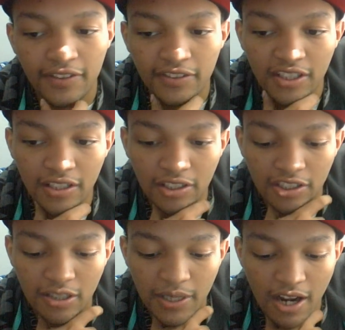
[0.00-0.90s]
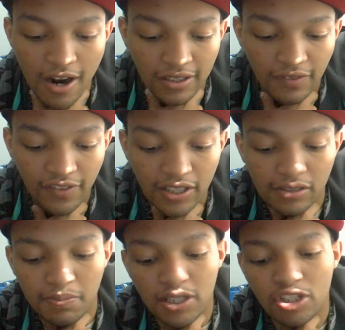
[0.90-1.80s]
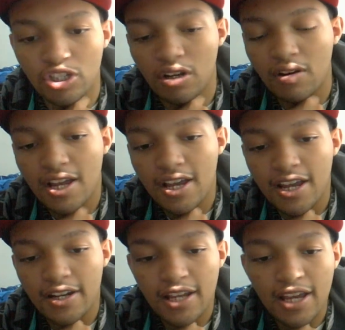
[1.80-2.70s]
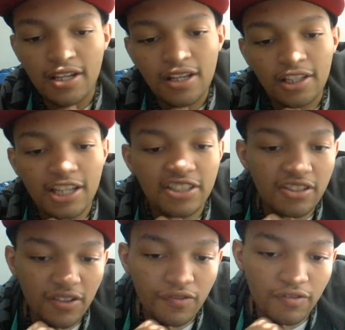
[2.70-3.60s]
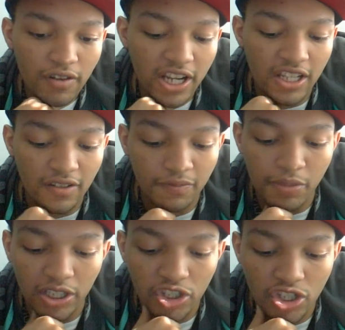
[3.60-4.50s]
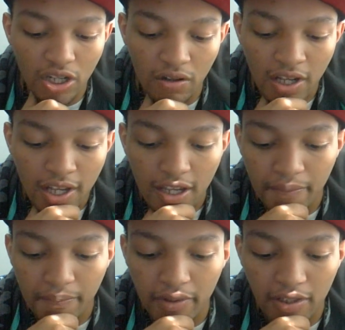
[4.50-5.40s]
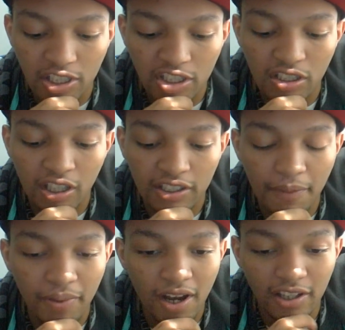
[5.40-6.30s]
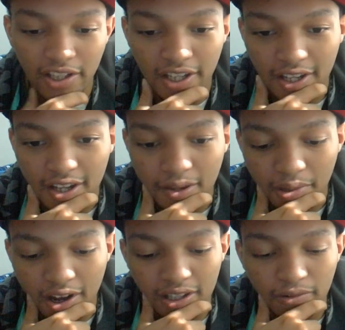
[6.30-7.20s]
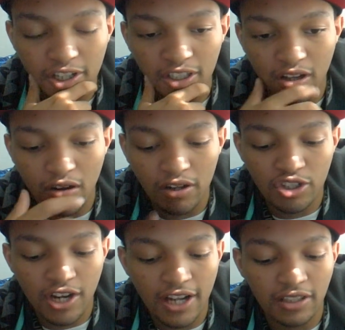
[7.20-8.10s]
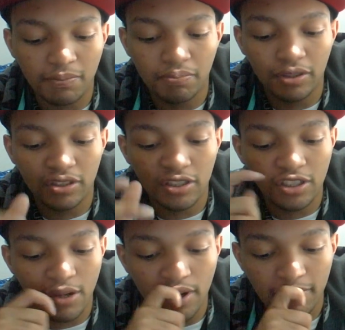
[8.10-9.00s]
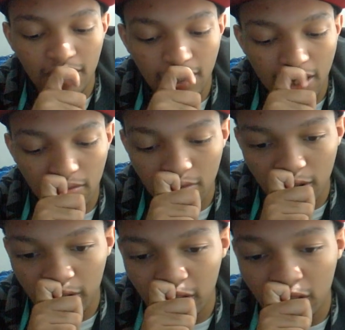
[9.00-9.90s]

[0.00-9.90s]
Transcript: It's going to be hard to face Big Show. And that Lesnar's afraid of Big Show. And he just looked up and said, Paulie, where are you going? And tried to book the WWE Network.